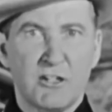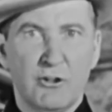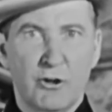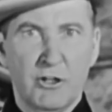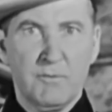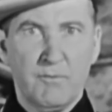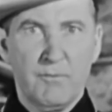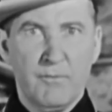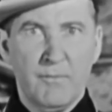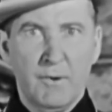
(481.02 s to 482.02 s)
Corps.
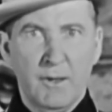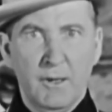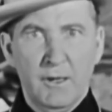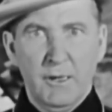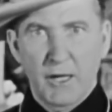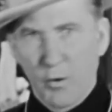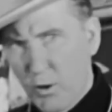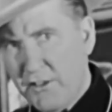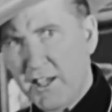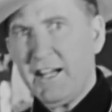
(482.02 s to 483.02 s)
Now,
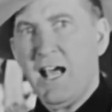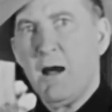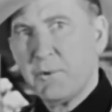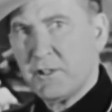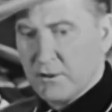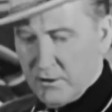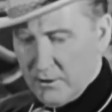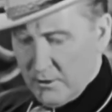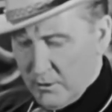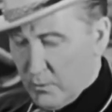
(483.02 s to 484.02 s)
where that happened
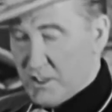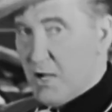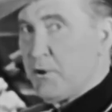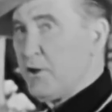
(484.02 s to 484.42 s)
was up